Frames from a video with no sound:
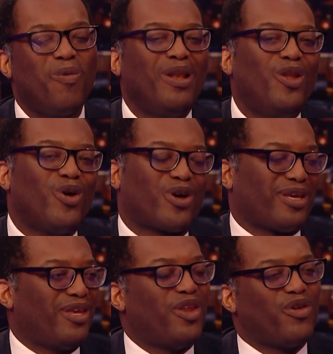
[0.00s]
say. Well,
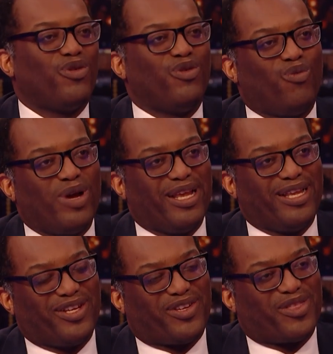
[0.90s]
look, you know,
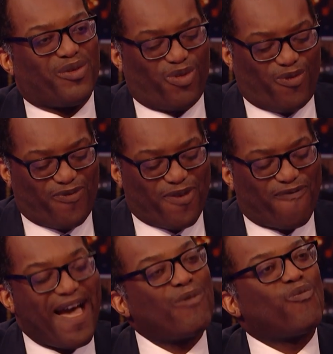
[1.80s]
the
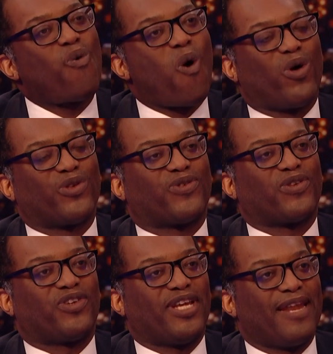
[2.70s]
fact was
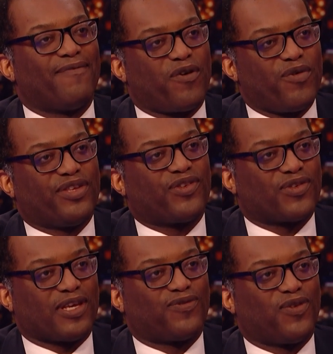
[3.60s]
she had a very
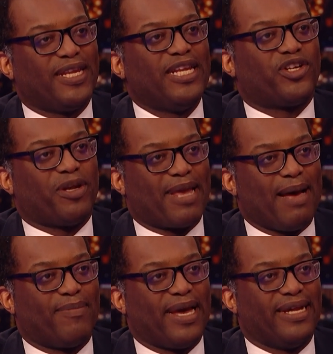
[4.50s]
successful leadership
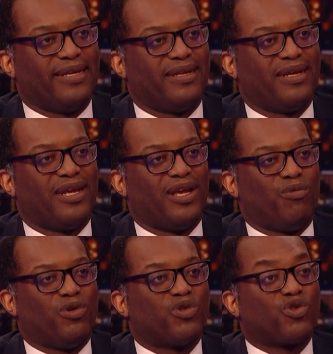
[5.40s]
campaign,
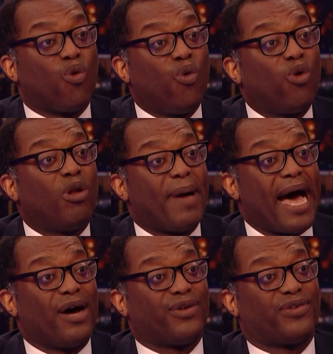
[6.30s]
which was all
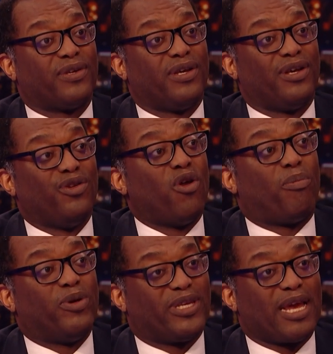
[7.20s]
about
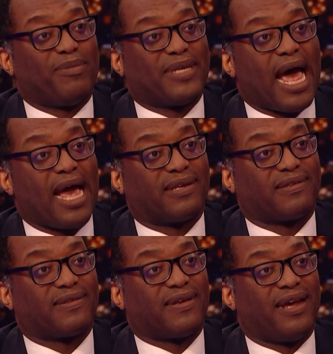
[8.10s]
not putting up
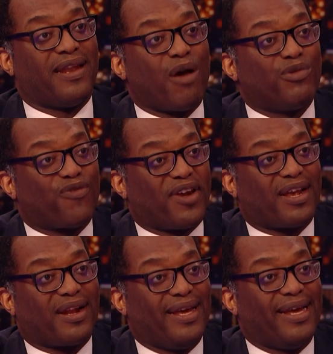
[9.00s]
tax. And I was very
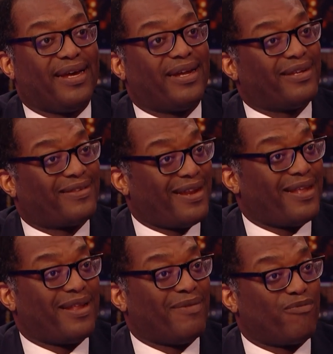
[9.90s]
clear, and I said
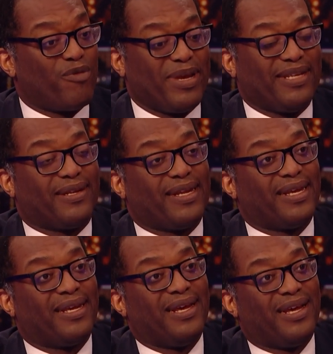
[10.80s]
it
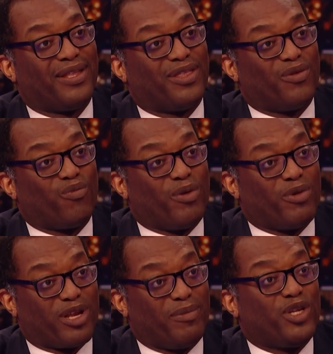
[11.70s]
repeatedly, that we
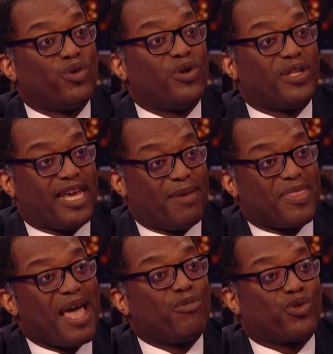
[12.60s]
were going to be joined at the hip,
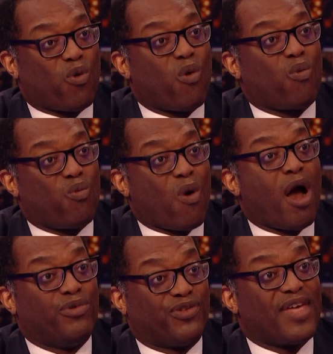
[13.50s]
and that was what
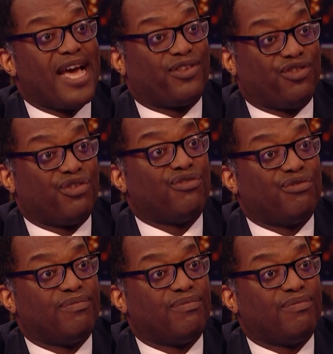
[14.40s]
I was there to do.